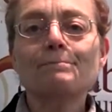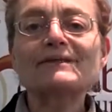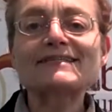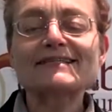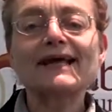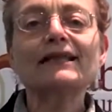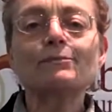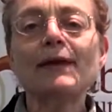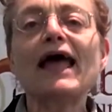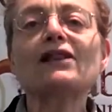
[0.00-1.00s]

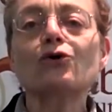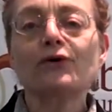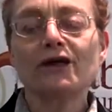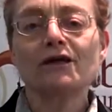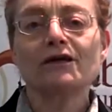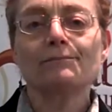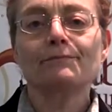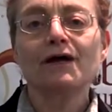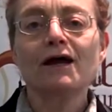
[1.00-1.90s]
B'Tselem Elohim,